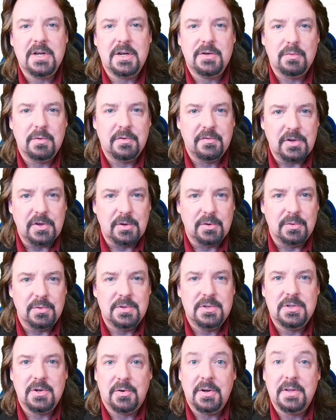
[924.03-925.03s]
and reviewed
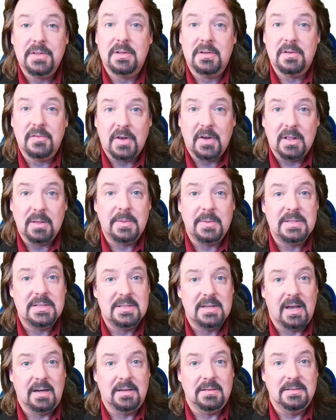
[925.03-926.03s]
during the development
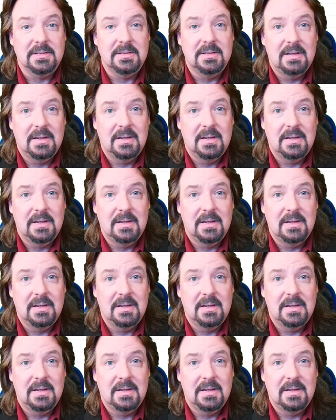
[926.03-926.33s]
cycle.